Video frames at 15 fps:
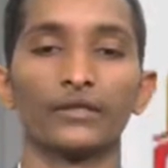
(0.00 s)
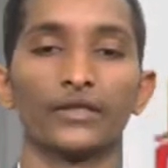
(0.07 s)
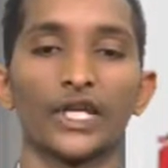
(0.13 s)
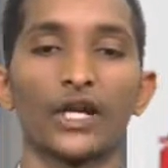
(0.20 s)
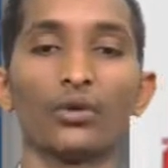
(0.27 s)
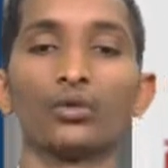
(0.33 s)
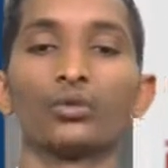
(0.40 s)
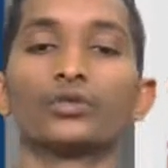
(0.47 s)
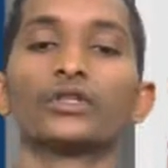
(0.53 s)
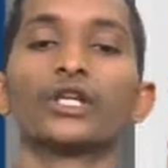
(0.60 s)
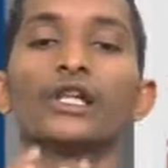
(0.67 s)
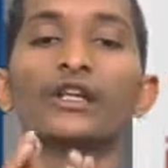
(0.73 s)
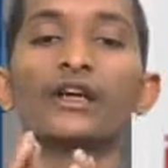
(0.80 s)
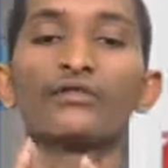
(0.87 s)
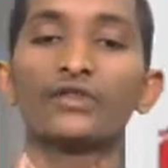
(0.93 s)
Now the
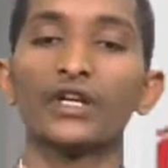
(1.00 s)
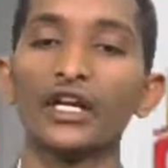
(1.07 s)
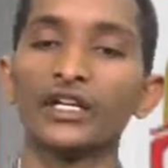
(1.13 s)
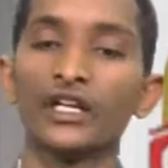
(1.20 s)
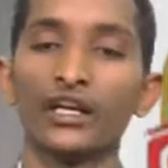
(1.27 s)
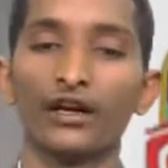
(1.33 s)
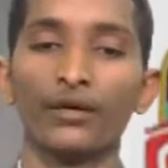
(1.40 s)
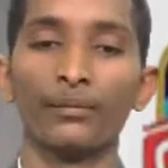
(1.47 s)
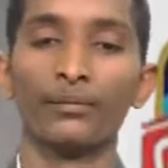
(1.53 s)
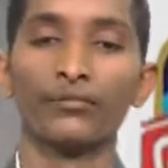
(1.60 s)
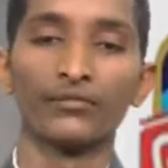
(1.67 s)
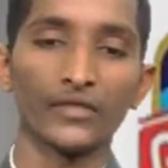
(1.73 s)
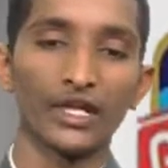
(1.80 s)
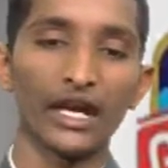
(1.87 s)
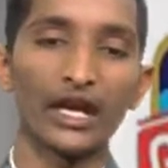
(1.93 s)
left atrium
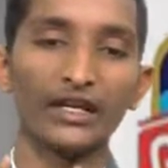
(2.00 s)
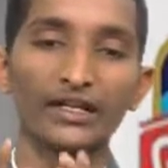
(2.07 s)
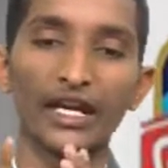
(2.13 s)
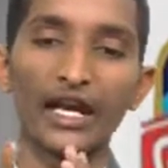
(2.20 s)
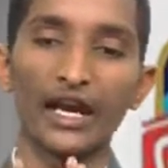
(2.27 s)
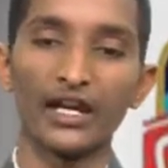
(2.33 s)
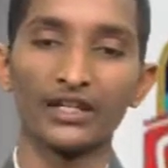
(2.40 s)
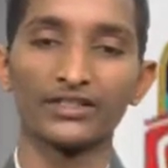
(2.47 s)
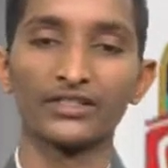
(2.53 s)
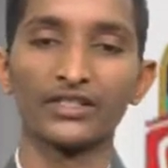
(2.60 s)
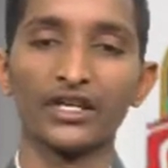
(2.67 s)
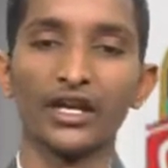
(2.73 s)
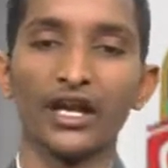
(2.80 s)
contracts